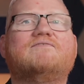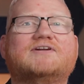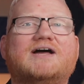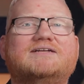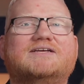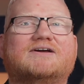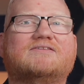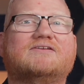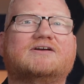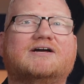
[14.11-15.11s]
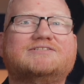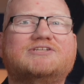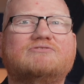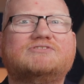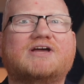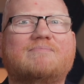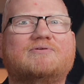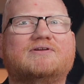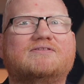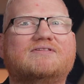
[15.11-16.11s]
For context, a
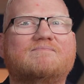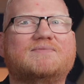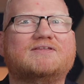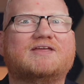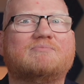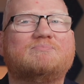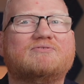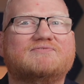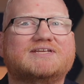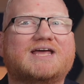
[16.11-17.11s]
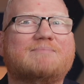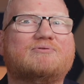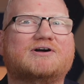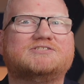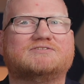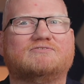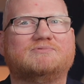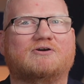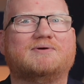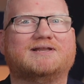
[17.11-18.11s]
showstopper is something that would prevent a project from
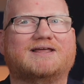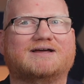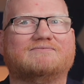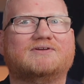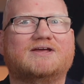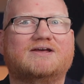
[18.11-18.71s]
going live.